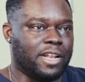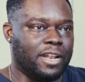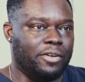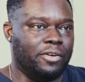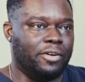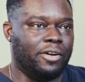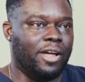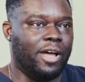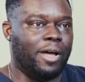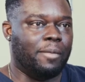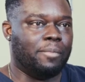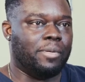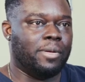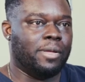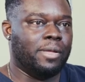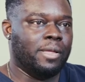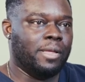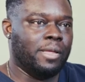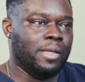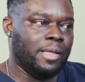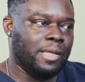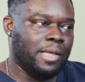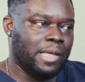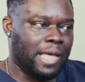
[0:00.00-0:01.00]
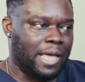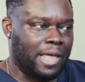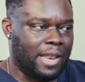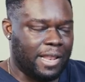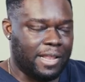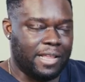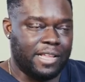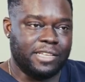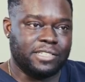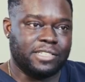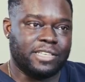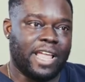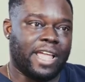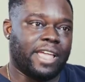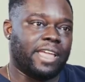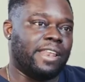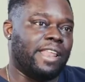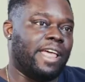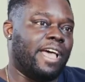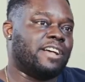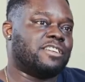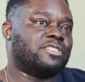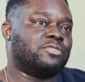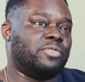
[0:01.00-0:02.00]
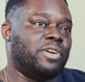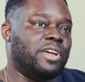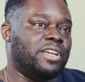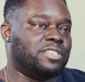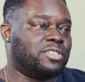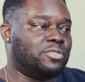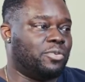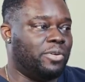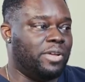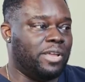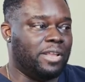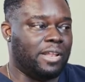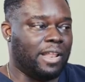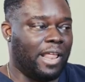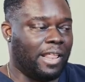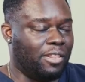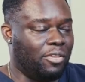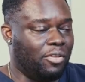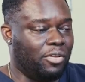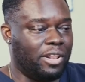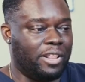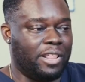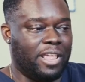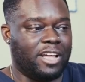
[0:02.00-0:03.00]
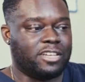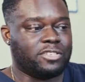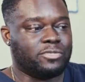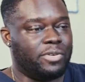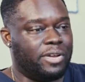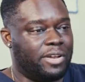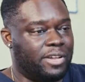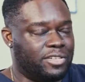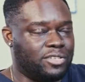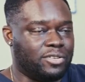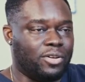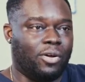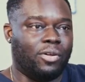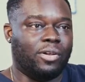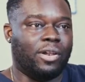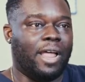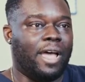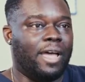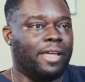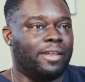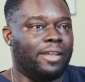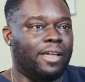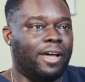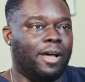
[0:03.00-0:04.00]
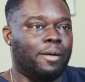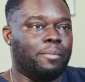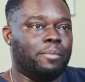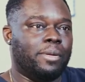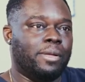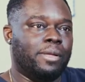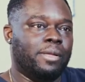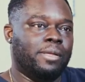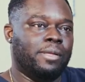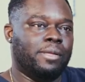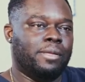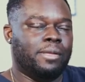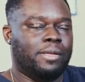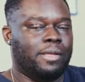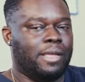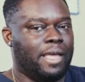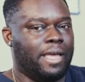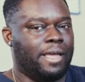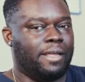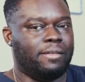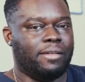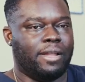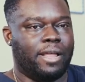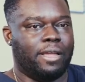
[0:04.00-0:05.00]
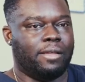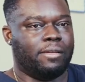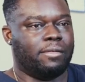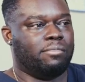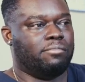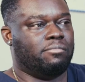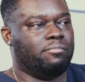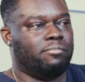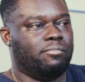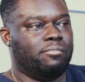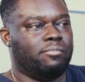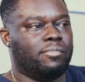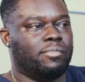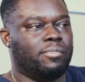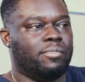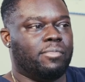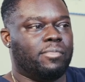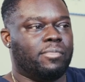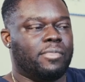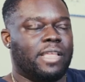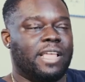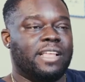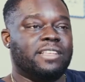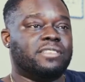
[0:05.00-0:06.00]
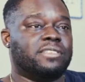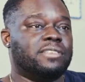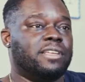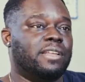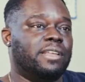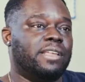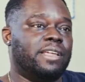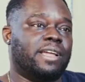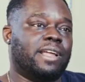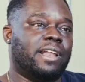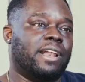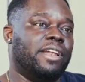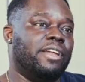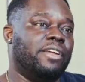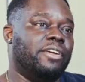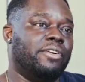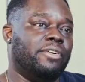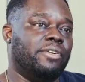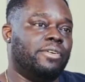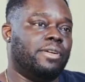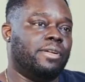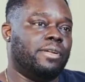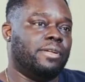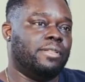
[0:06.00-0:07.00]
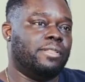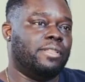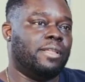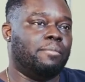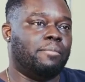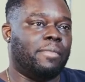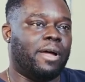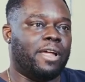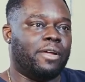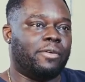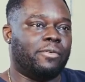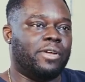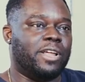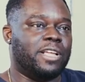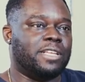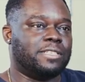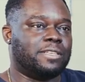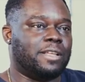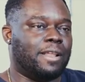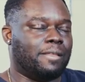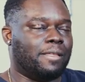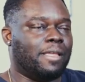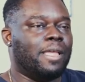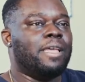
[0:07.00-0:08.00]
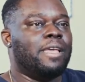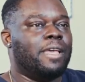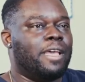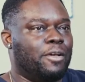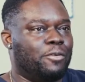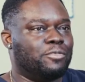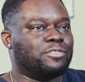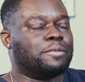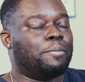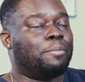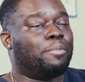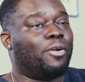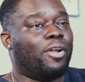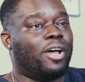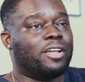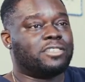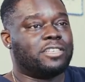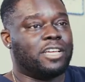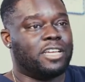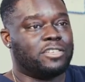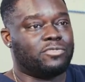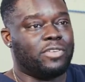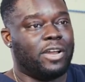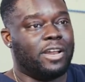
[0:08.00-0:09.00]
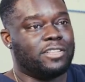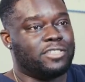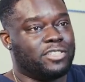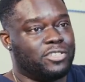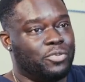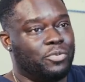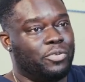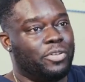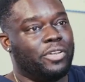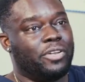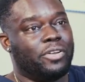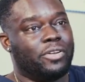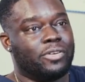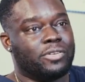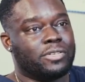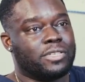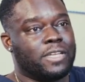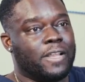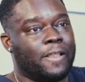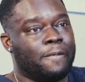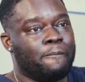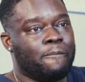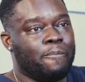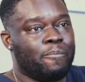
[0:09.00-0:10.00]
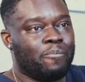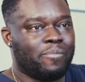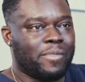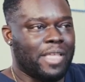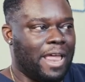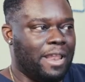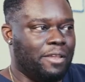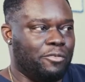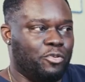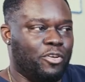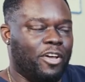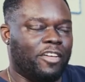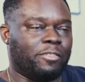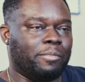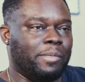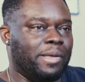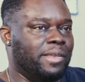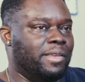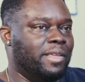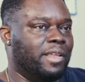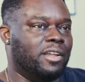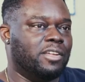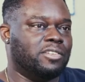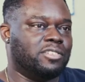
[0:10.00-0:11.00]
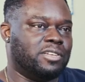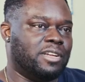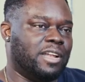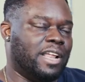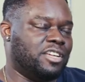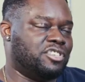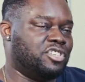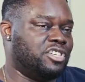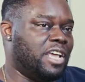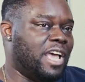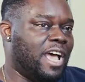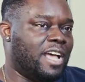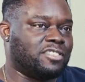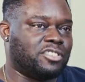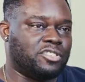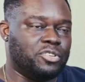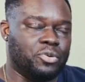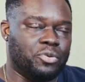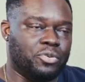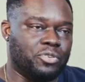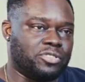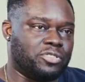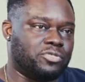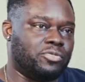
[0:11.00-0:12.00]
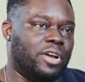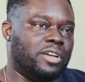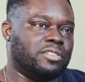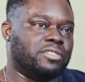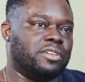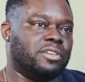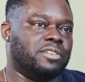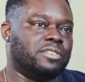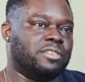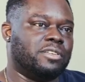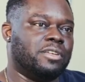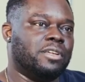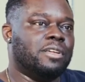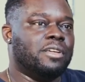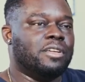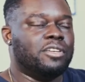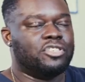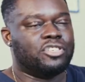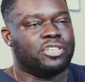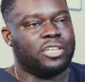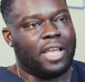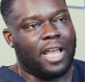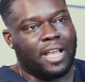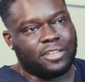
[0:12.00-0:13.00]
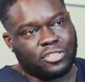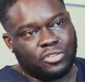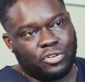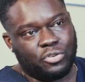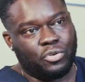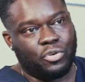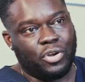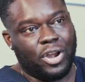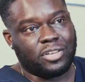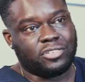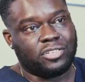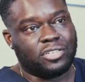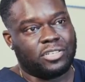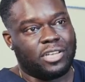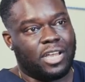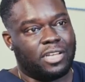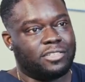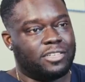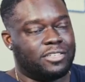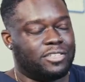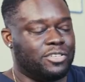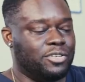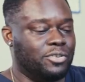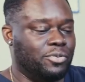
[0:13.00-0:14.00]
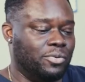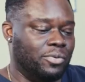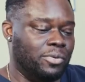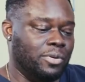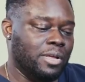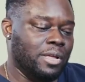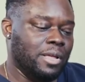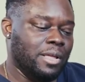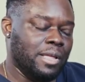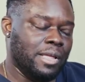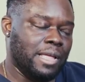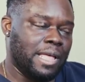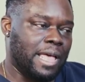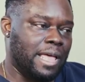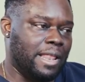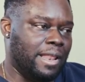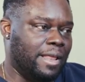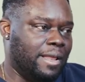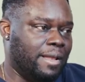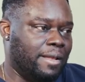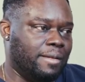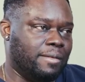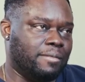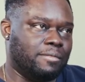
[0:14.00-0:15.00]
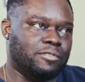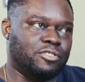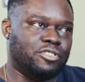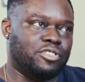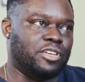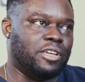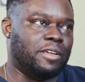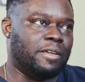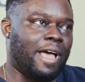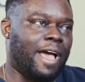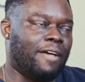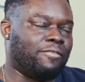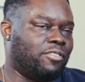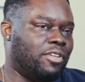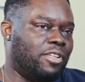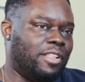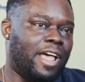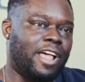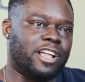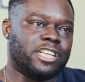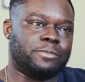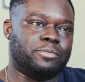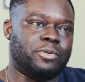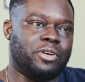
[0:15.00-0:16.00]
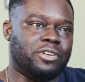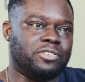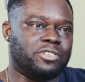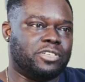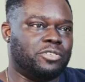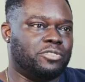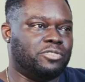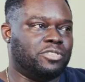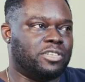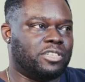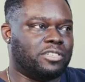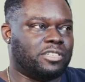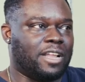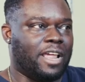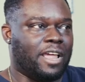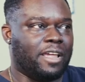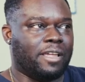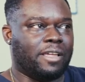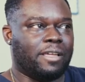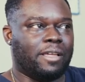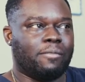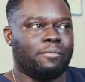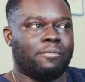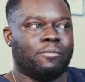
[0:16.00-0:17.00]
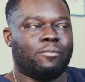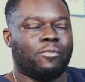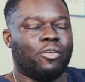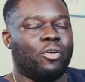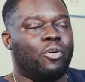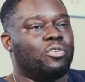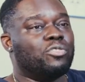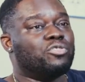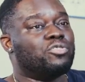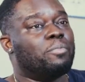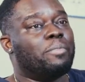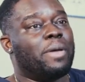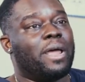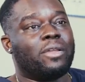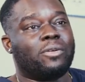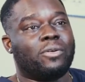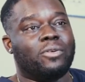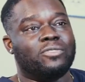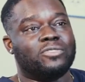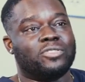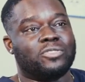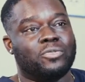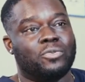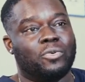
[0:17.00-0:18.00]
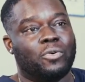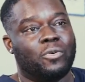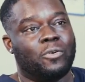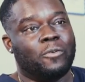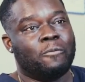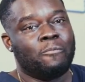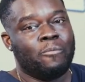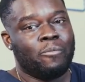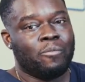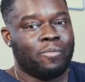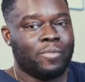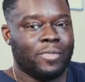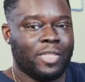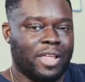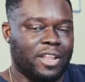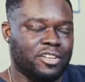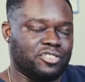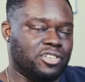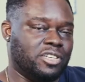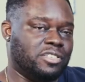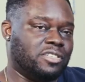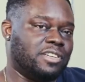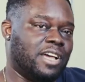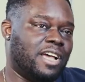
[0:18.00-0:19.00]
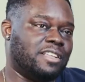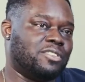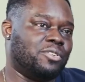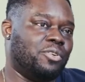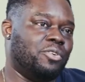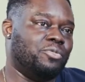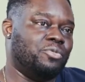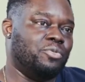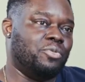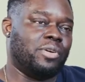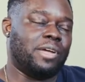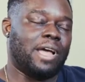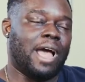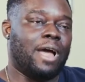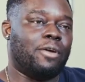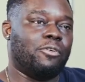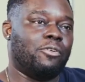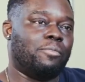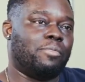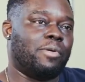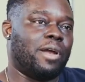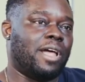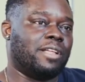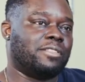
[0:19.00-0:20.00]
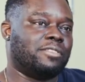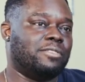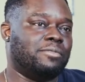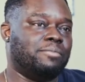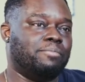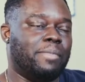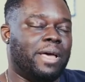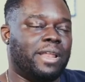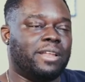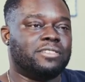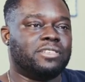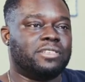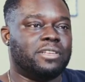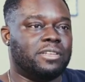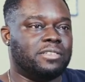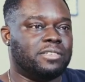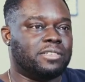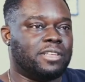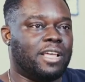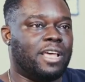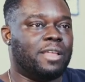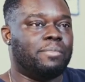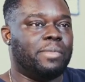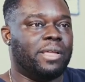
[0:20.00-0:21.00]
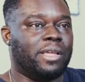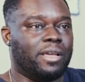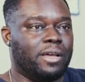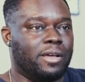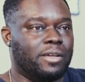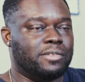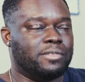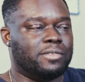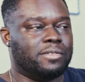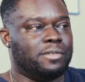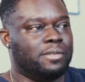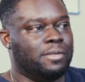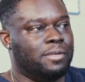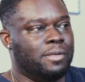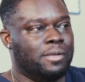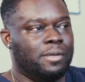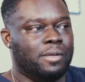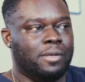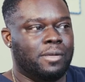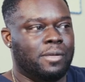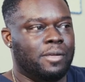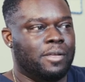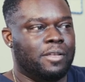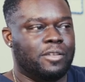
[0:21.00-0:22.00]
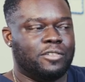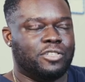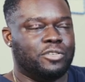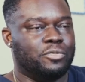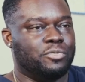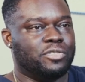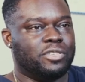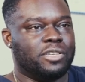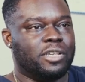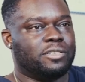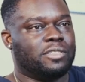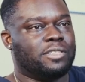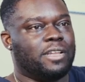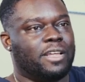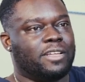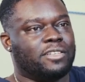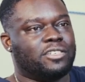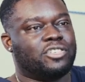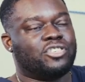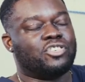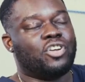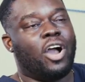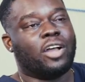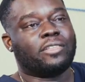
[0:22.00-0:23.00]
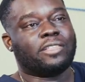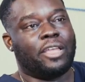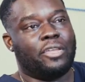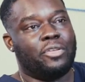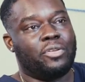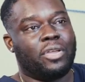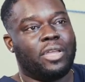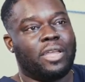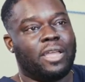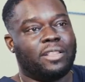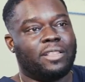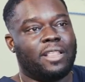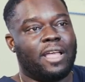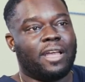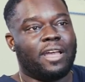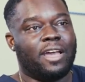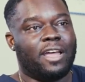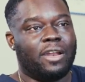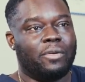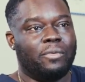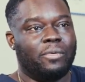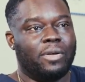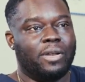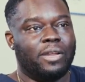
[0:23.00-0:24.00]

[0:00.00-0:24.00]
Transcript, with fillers: cleared up. And then he's taking x-rays. So he like, look at the x-ray, it's all lined up. And like instantly cleared the migraines. It was a process, right? It's 2 years. And you have to be diligent, like she has to do her stretches, she has to do her exercises too. And then she, after that experience, she was just like going to medical school and she decided to go do chiropractic medicine instead because she was just like shocked that you could get that kind of